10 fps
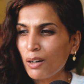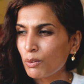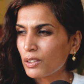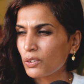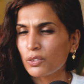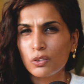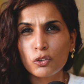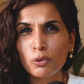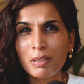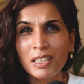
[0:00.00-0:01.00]
hours on
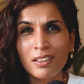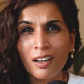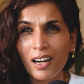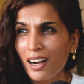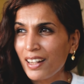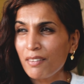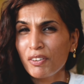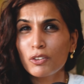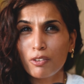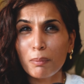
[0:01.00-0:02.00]
social media? It
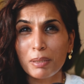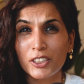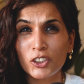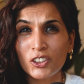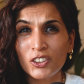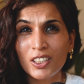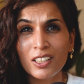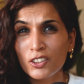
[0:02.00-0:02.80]
feels rubbish.